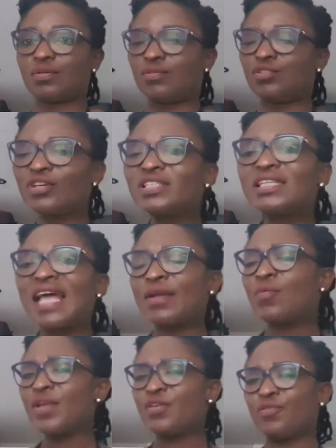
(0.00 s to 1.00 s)
just
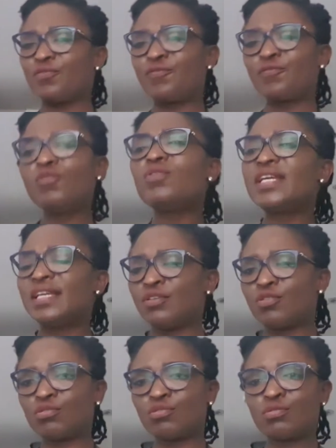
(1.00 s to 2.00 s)
like when you're full in
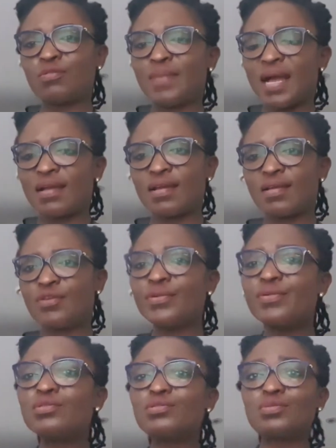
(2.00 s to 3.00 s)
your stomach, you're
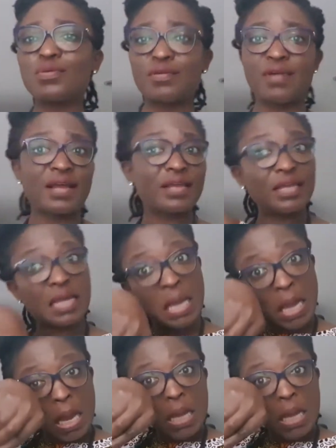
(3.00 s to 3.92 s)
not so cranky.